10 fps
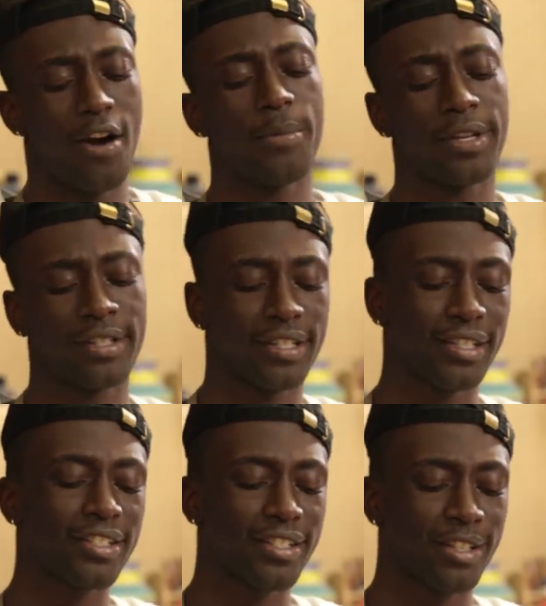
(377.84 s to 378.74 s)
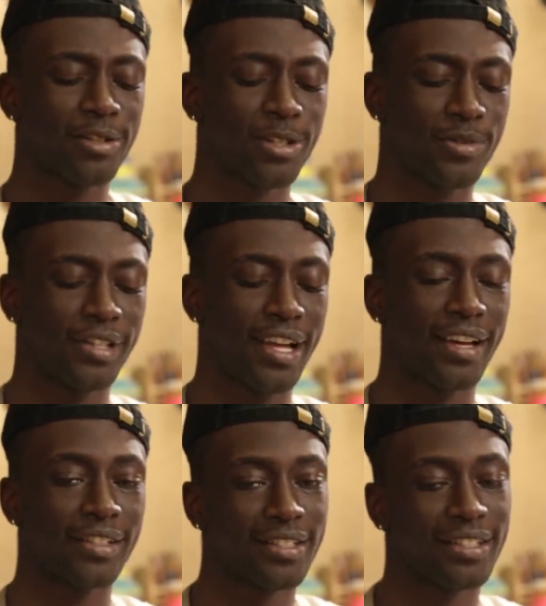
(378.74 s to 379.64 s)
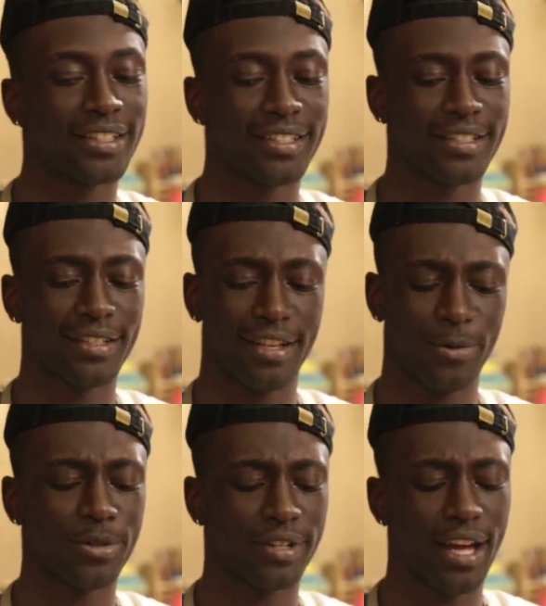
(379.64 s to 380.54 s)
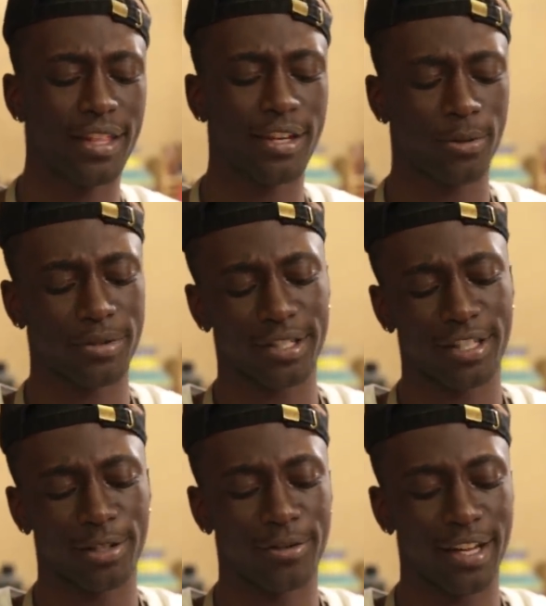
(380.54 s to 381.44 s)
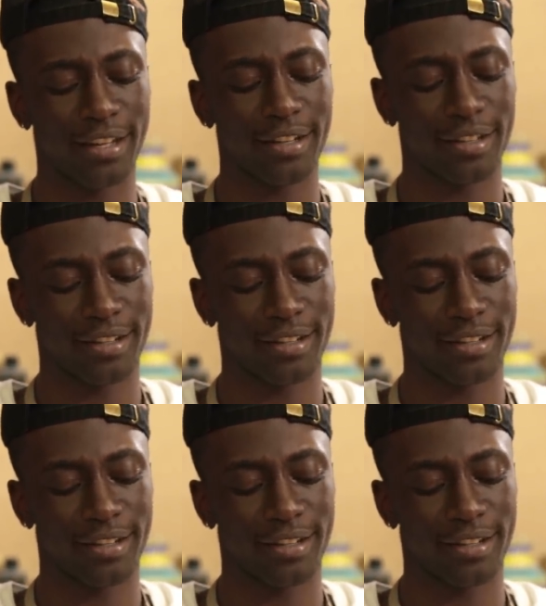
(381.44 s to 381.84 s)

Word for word: I mean, she's chill, she's relaxed. It's, it was a, I think it was a chill date.